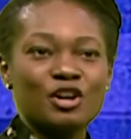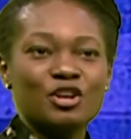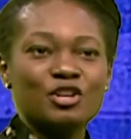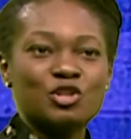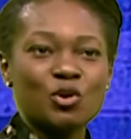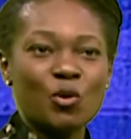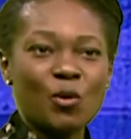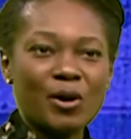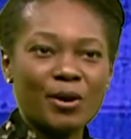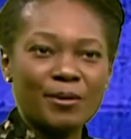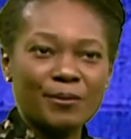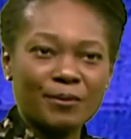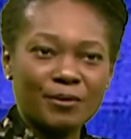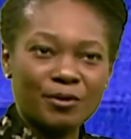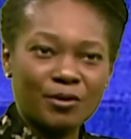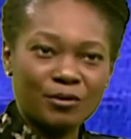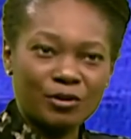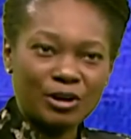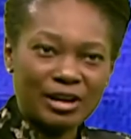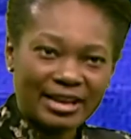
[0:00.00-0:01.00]
So
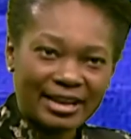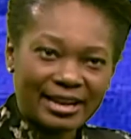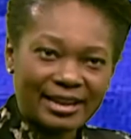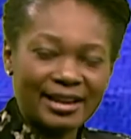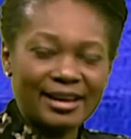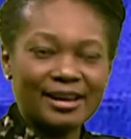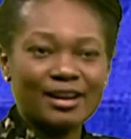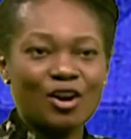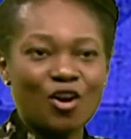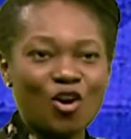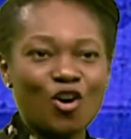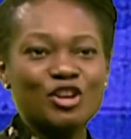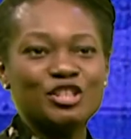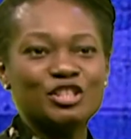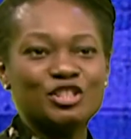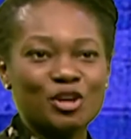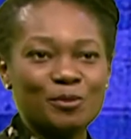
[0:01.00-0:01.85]
click on